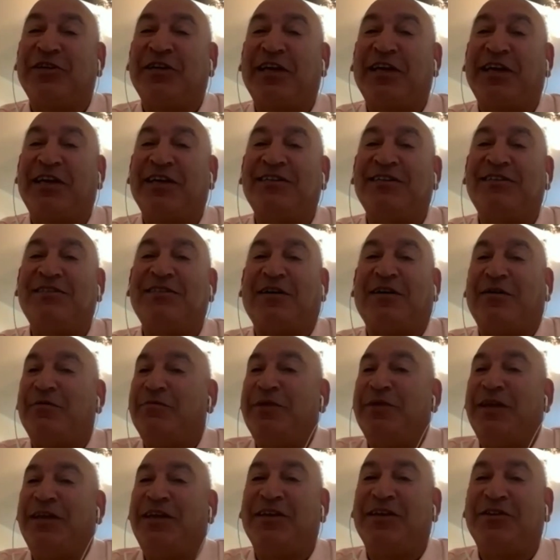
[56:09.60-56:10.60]
kids. I'm
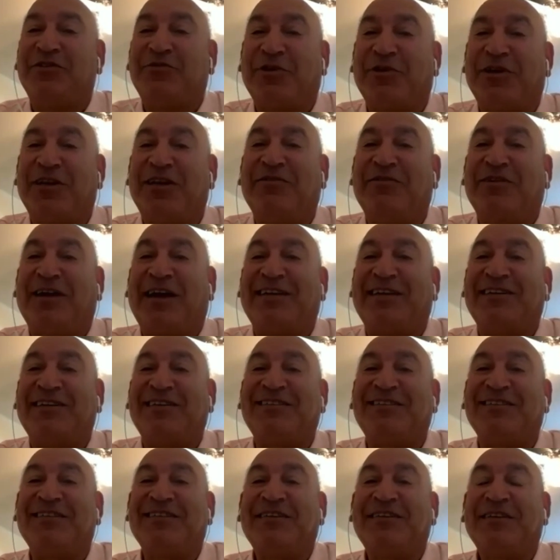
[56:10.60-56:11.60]
making 20
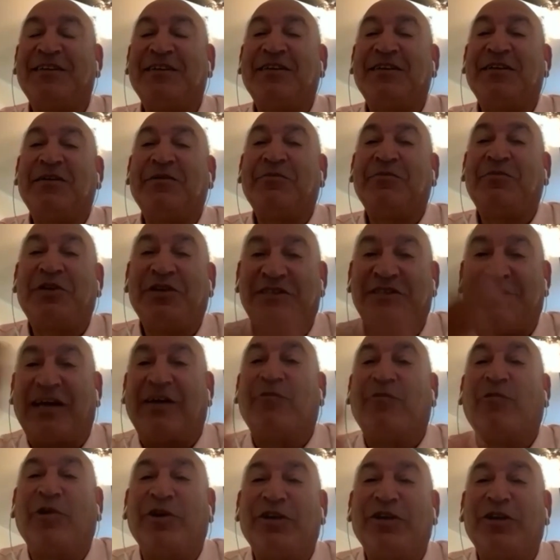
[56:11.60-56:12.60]
grand. Or is
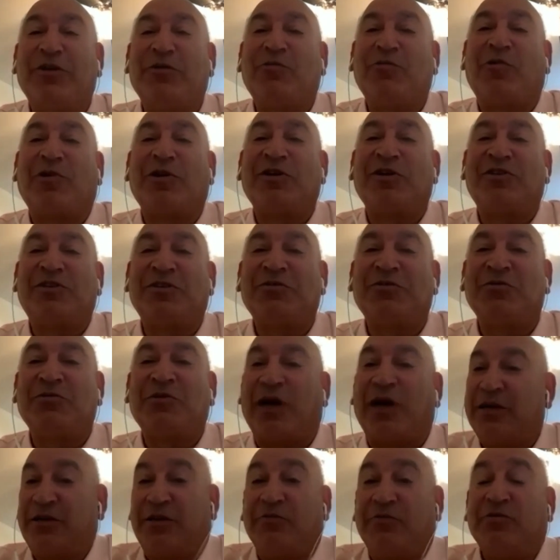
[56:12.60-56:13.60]
that what you want to do?
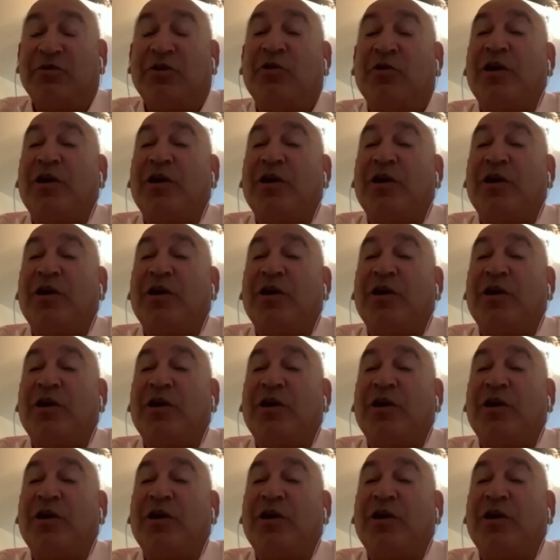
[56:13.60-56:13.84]
I don't know.